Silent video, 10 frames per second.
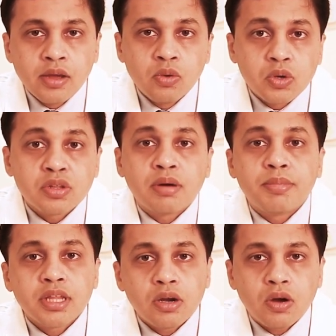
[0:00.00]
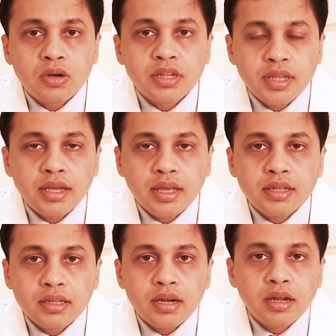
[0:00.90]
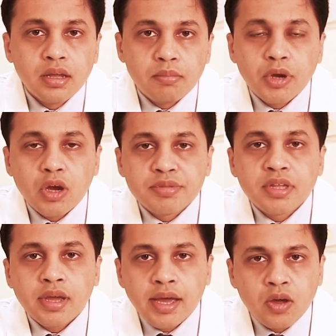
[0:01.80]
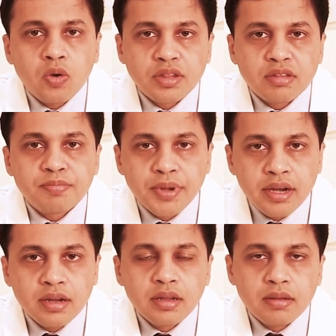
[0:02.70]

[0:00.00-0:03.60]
go to some other doctor thinking that biopsy causes spread,